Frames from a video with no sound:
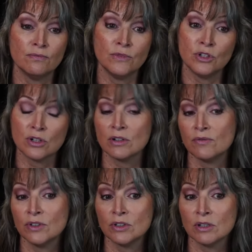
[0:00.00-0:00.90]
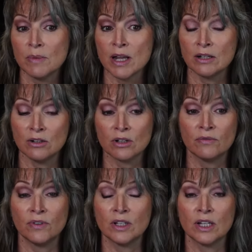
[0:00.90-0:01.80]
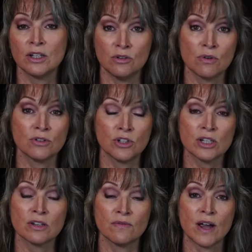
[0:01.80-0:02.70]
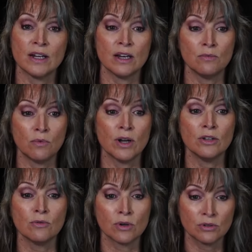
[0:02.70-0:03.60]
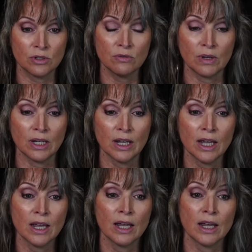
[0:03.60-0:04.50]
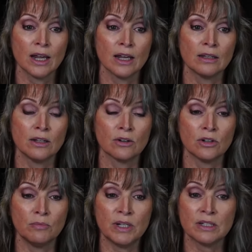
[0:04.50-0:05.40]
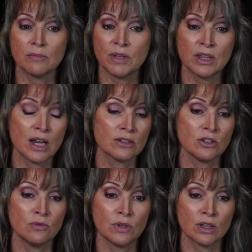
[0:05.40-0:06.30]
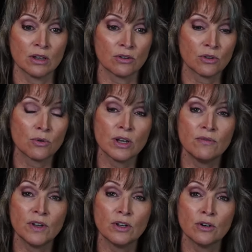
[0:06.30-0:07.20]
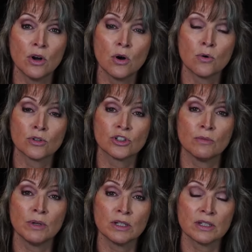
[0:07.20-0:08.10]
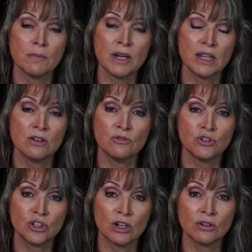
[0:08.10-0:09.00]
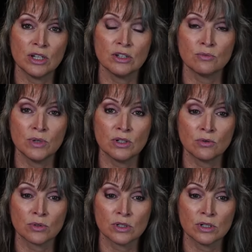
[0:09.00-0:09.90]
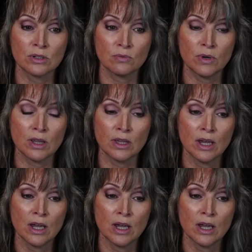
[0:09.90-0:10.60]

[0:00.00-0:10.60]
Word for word: you're going to feel good about it. You're going to feel like you are justified in what you are doing. And there could be something that has to do with an authority figure or somebody that you share these resources with.